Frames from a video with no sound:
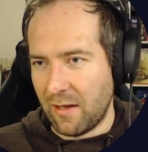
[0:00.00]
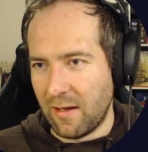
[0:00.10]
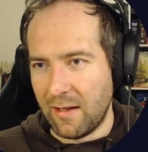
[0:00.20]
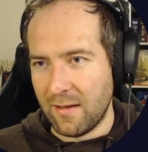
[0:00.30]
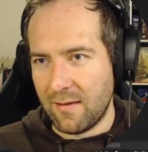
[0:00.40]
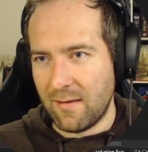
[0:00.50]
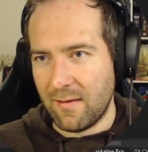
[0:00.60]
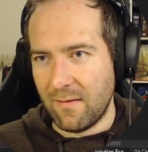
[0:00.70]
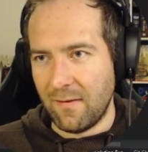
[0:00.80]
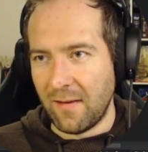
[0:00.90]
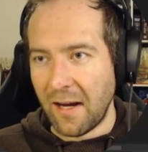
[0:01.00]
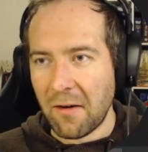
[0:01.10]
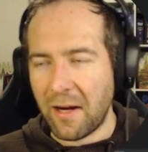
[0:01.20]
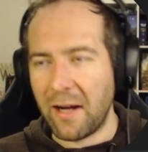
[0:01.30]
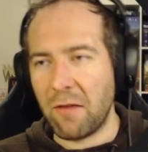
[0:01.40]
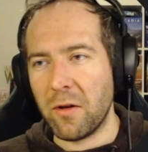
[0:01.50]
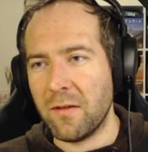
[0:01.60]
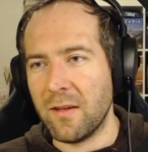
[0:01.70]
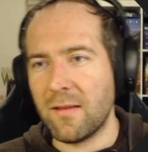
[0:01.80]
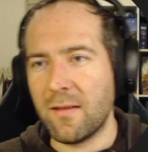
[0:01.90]
at least. Dare I
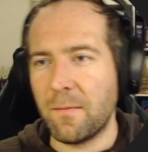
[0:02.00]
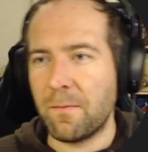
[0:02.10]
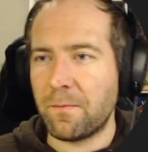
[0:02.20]
run this?